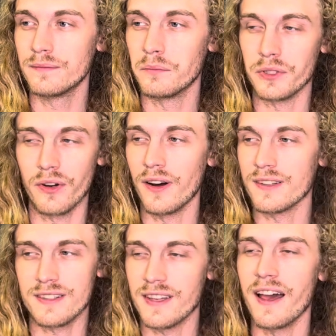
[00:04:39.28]
beyond
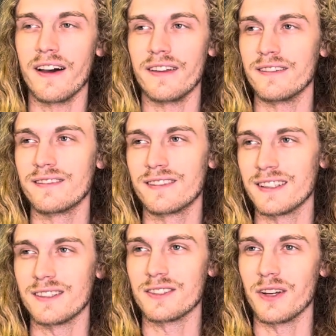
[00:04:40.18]
sad
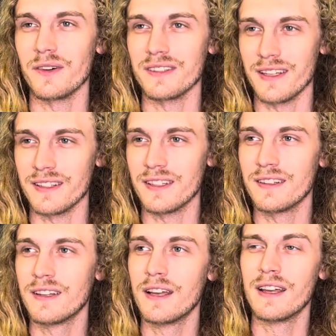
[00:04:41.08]
that the show has ended.
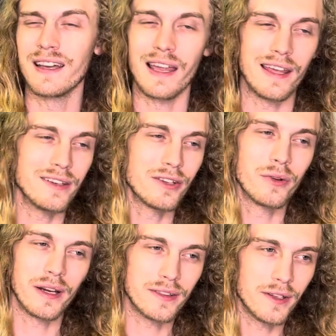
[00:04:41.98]
It ended
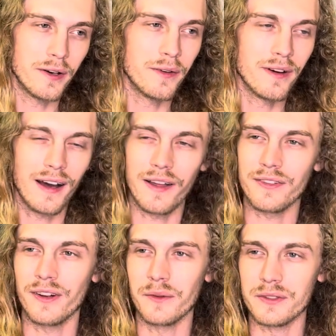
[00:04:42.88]
great though. I
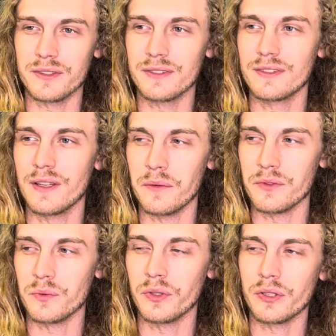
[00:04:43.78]
thought it was It was
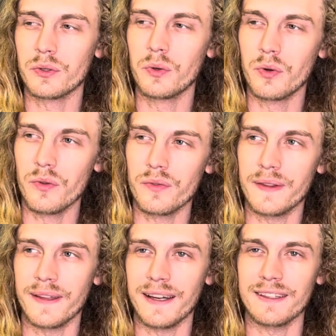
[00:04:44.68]
really cool.
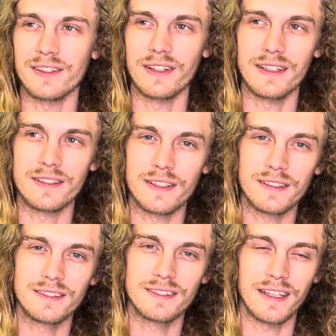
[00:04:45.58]
They got their ending.
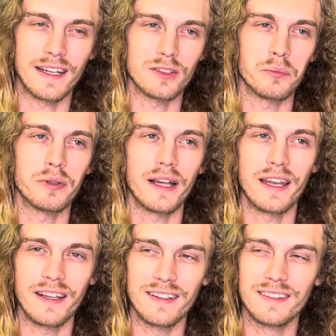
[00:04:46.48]
They got to plan
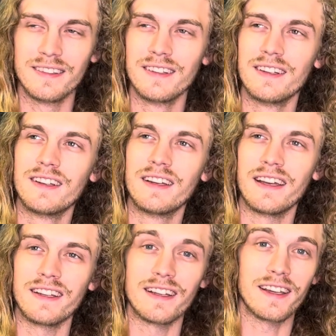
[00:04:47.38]
it.
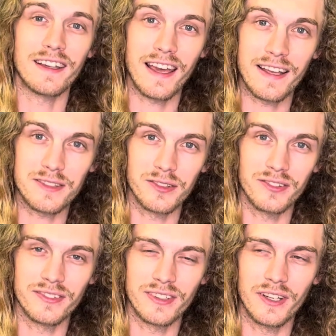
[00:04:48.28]
It didn't get canceled,
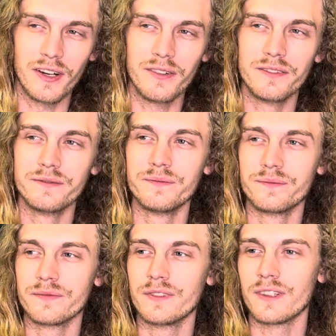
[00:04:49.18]
you know?
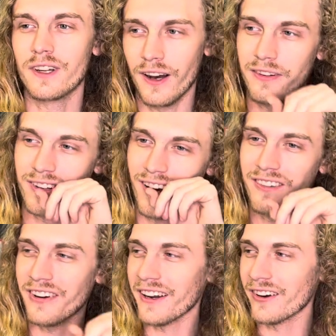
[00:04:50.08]
Cough, cough,
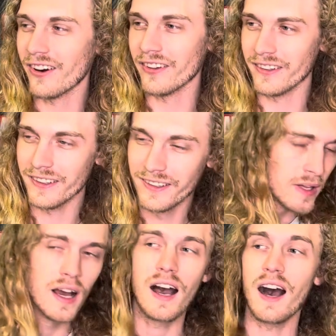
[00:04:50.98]
iCarly.
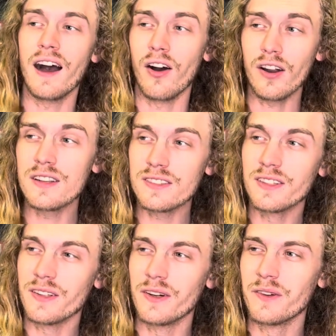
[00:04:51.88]
I honestly,
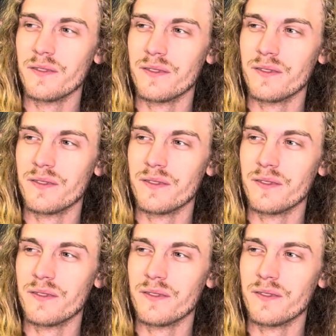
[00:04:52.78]
though,